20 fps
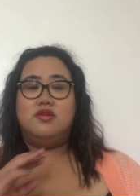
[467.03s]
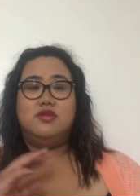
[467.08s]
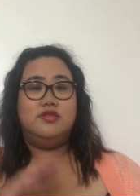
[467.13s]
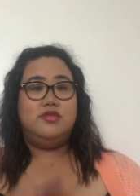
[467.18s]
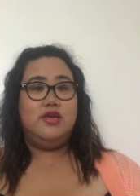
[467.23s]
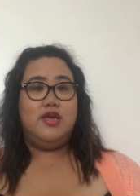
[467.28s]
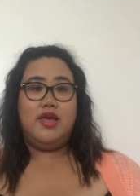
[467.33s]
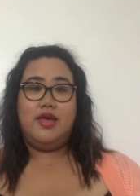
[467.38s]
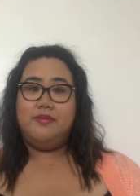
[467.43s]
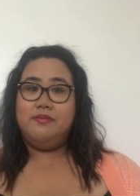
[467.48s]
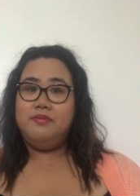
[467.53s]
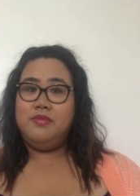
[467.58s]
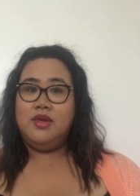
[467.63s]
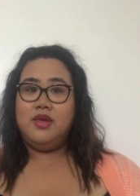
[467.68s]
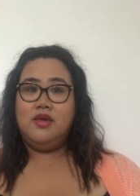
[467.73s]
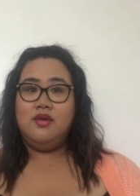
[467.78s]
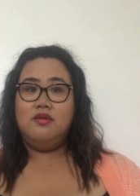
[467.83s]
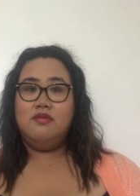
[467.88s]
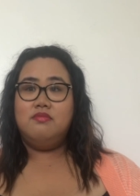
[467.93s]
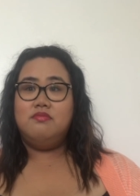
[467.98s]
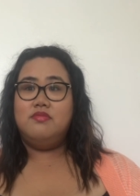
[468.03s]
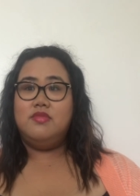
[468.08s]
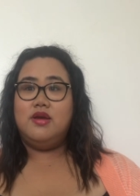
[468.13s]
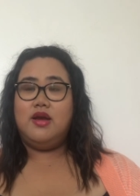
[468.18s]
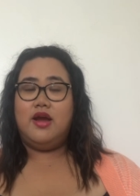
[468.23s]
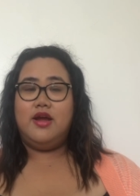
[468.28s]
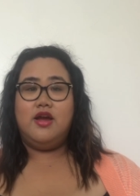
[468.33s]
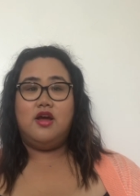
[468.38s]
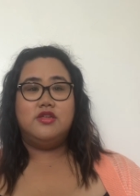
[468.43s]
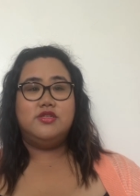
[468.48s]
dm me
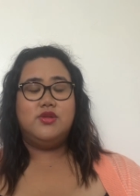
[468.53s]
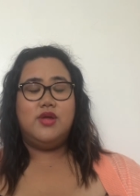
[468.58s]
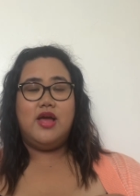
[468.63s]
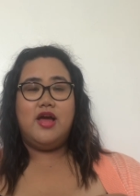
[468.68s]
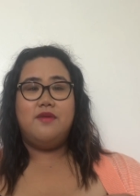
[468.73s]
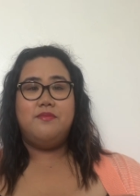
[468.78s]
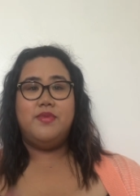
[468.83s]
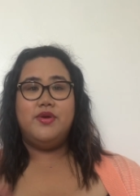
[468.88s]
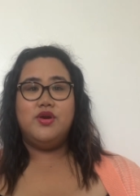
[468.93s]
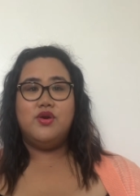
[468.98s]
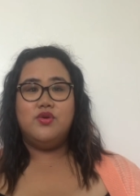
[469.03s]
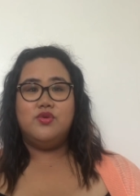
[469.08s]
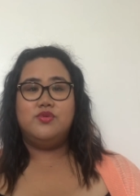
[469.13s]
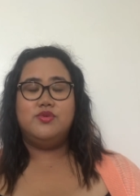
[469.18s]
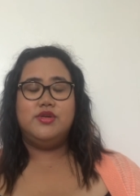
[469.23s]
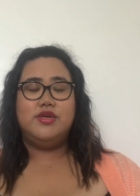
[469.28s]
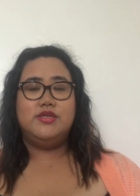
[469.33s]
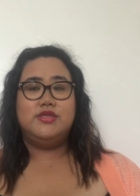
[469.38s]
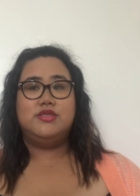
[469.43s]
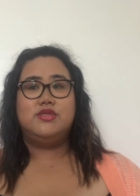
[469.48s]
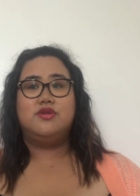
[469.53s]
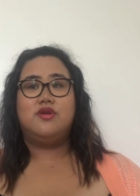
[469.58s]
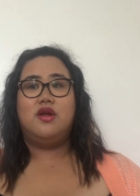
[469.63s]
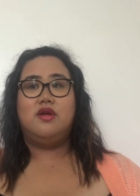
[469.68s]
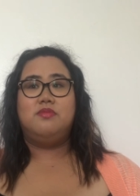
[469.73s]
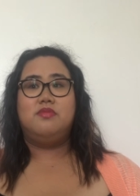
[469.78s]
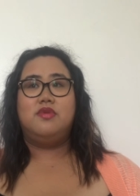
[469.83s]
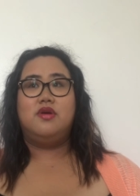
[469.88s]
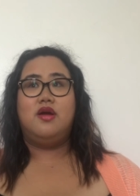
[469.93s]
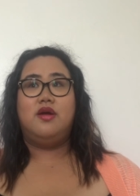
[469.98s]
I also have my own
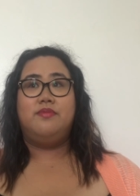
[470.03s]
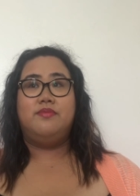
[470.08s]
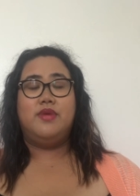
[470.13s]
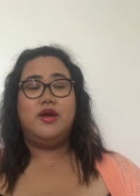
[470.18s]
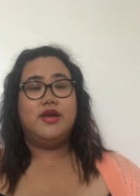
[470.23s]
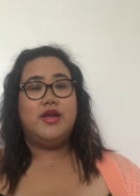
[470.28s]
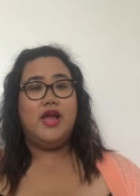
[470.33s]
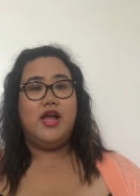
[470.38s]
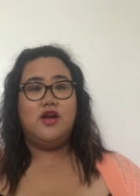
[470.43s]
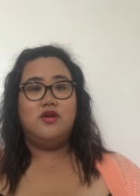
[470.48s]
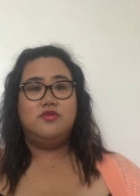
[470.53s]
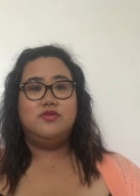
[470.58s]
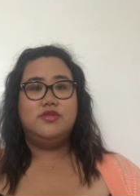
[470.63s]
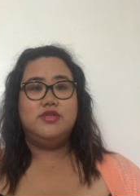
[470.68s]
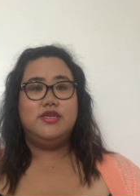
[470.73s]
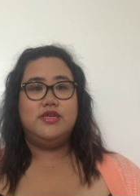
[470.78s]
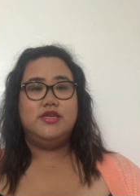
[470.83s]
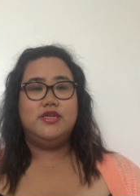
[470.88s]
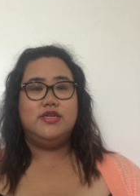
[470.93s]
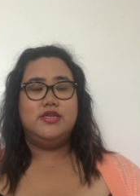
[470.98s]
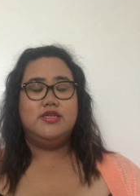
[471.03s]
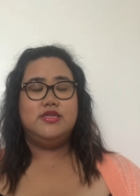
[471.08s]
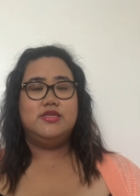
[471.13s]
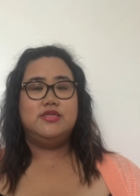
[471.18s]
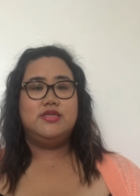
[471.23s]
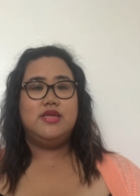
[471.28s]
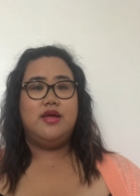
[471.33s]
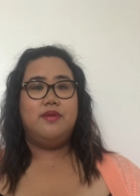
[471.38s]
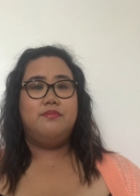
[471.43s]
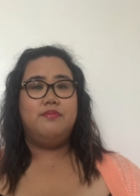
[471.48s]
Instagram um, account. It
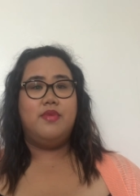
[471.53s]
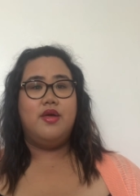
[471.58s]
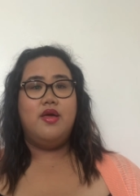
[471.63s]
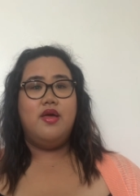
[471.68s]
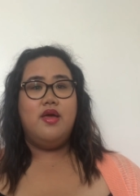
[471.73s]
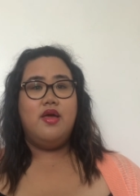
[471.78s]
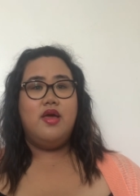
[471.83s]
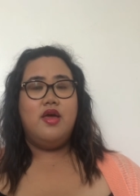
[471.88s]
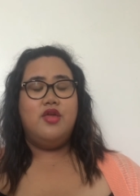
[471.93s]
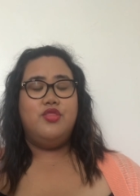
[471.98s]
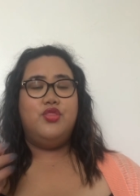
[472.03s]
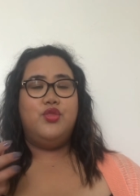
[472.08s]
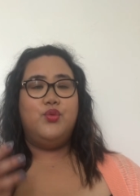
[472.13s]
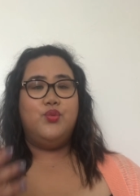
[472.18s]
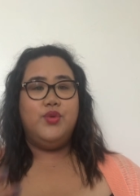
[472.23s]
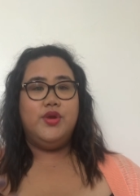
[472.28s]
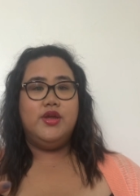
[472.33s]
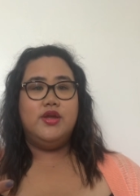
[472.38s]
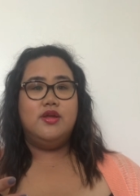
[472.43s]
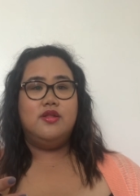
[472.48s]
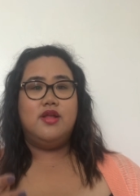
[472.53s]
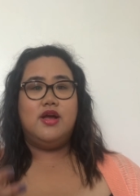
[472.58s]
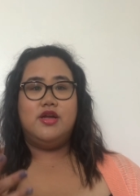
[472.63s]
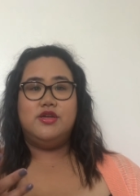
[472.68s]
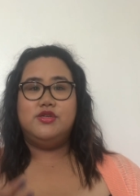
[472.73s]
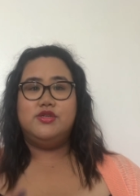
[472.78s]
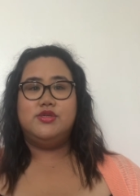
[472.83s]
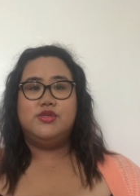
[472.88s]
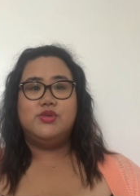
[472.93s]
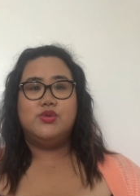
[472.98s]
is um, the real
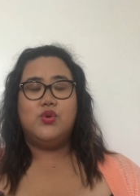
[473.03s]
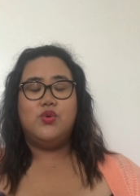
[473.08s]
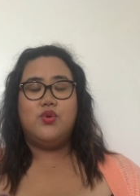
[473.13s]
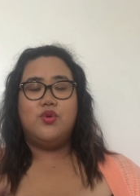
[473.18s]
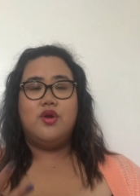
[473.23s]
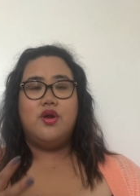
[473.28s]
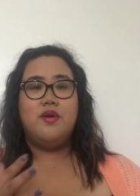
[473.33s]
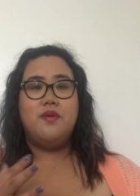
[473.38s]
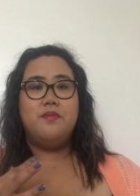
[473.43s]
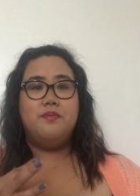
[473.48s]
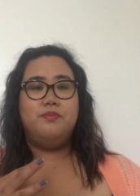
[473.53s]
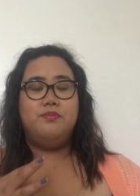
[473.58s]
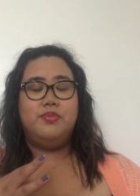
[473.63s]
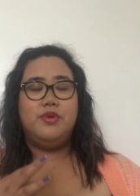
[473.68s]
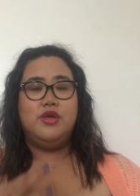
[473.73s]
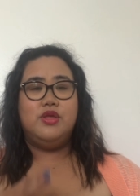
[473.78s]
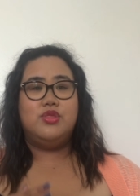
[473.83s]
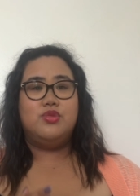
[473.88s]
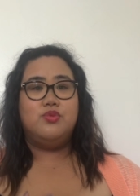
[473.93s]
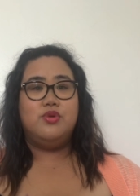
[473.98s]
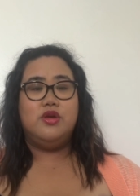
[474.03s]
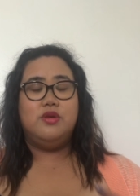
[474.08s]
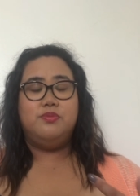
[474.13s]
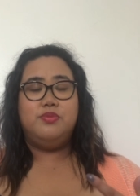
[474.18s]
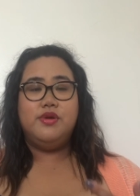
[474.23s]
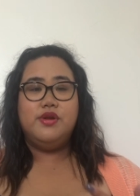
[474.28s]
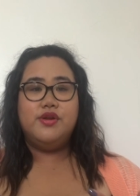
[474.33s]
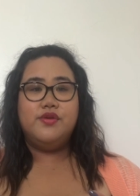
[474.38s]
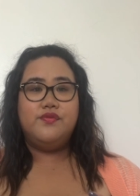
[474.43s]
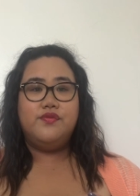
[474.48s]
underscore B3
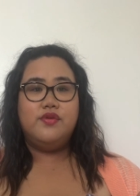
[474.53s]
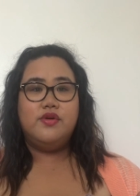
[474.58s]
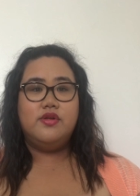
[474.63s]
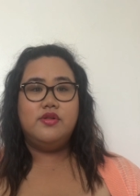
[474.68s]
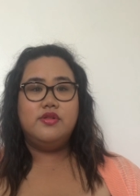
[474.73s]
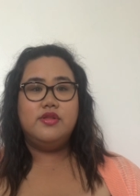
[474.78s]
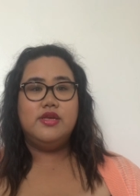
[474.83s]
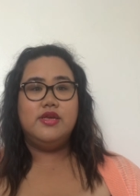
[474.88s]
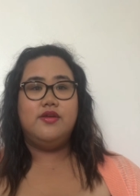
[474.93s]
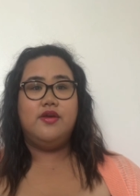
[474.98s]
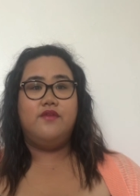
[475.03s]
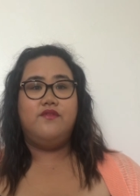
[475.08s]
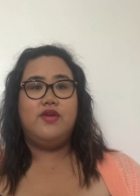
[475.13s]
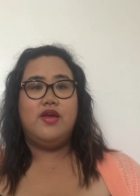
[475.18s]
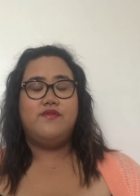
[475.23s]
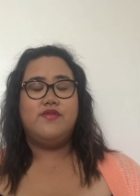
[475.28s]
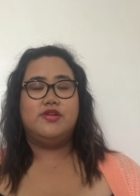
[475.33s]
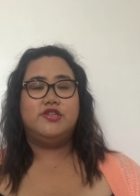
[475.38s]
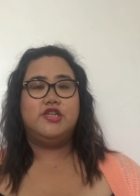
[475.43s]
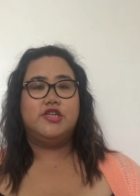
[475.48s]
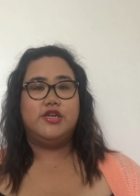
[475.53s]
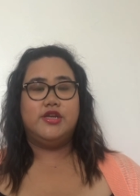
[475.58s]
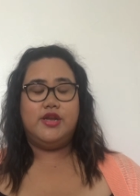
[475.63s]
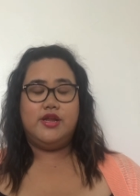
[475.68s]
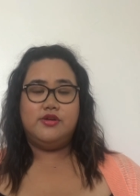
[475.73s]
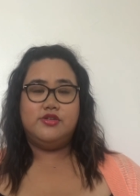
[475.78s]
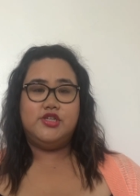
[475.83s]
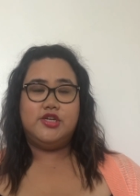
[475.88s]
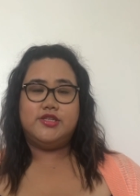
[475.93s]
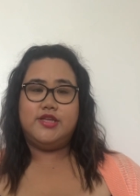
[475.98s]
beautiful. If you have not checked
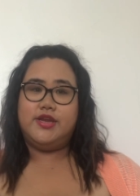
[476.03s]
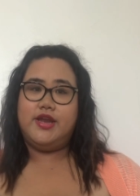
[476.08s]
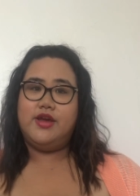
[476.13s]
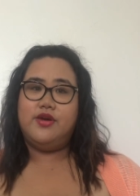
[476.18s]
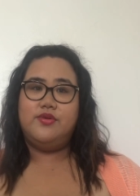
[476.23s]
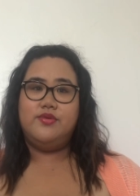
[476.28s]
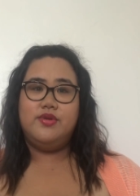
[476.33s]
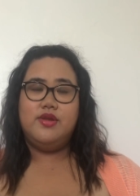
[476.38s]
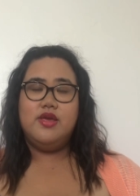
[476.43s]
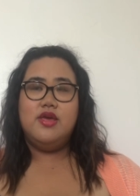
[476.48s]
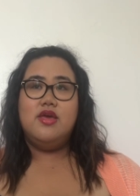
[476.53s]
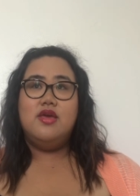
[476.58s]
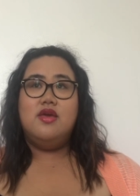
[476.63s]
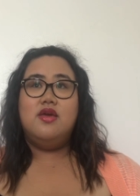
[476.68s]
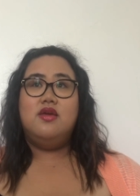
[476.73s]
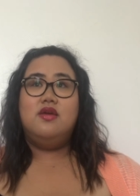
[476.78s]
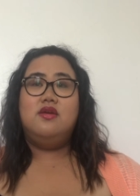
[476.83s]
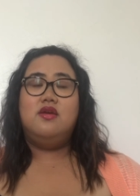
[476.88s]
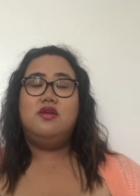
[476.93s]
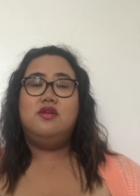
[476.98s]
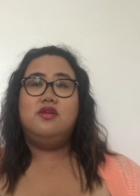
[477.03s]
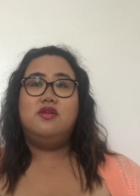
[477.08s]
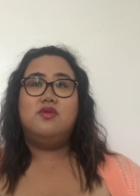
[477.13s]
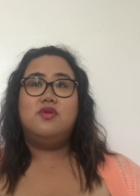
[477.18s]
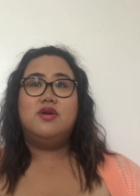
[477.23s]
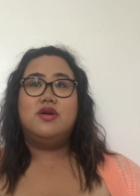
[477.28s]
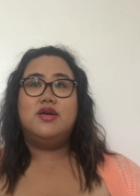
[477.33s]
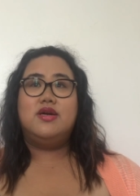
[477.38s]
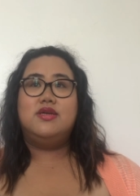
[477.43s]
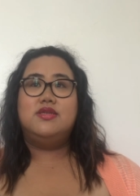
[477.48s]
it out, check that out. And you
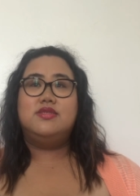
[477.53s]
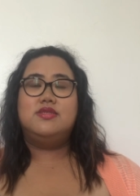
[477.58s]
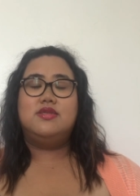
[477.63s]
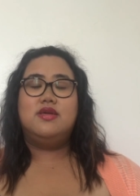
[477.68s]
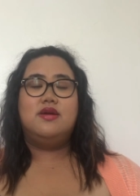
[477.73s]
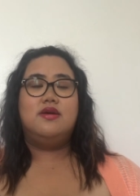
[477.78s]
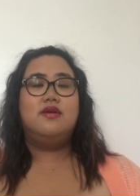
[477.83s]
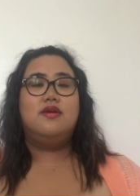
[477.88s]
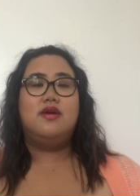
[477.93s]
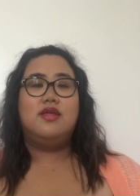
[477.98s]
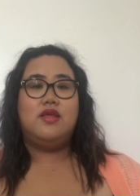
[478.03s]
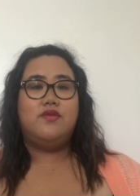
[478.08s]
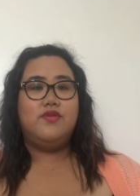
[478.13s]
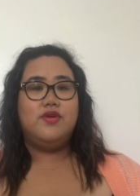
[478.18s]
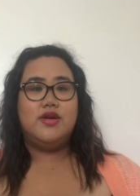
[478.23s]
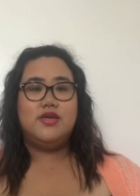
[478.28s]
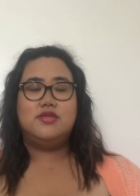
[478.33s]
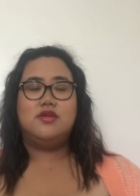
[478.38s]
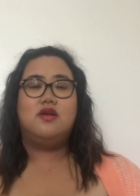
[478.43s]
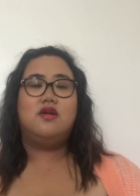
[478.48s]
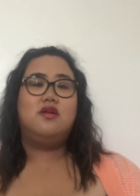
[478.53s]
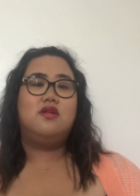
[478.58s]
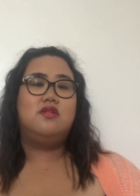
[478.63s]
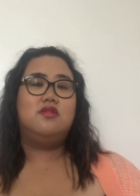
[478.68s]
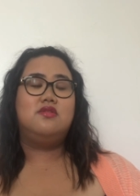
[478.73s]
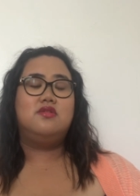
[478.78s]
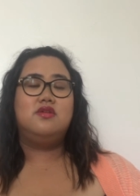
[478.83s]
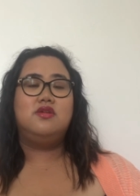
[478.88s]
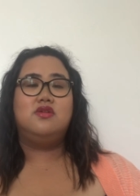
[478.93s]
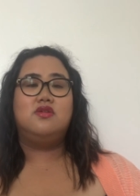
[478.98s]
know, guys, I love you guys
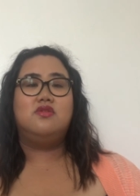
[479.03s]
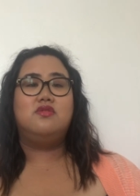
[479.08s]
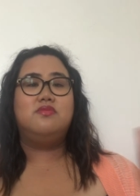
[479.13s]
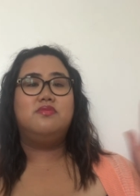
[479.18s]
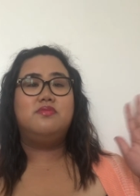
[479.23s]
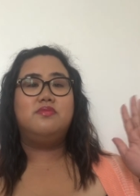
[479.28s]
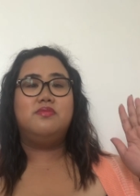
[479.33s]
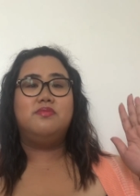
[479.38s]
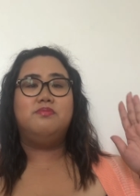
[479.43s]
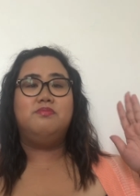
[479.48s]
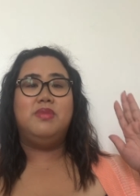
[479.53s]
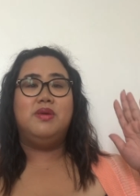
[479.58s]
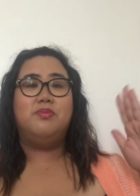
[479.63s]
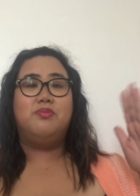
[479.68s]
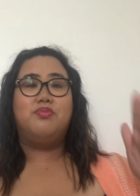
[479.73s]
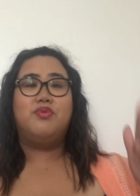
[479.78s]
all. You know, be